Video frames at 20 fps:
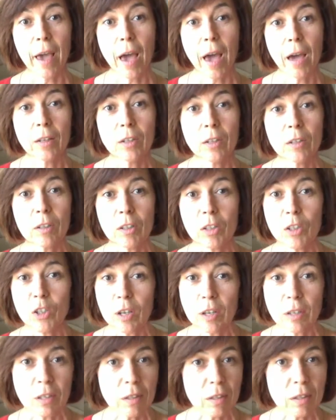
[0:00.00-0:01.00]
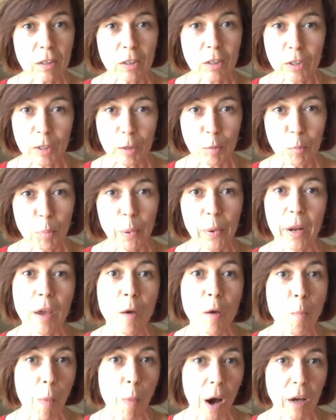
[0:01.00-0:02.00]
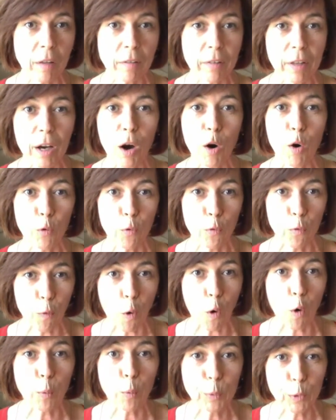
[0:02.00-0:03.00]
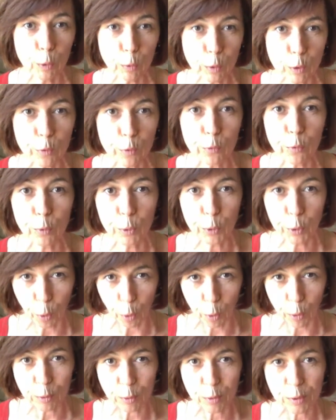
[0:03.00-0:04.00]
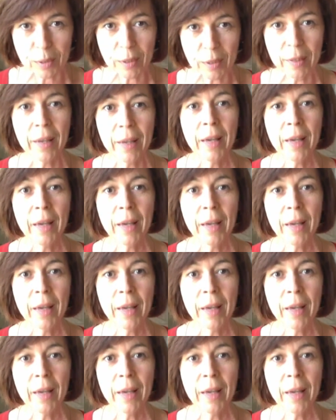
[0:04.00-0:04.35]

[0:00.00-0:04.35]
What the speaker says: and just simply mother of four beautiful girls,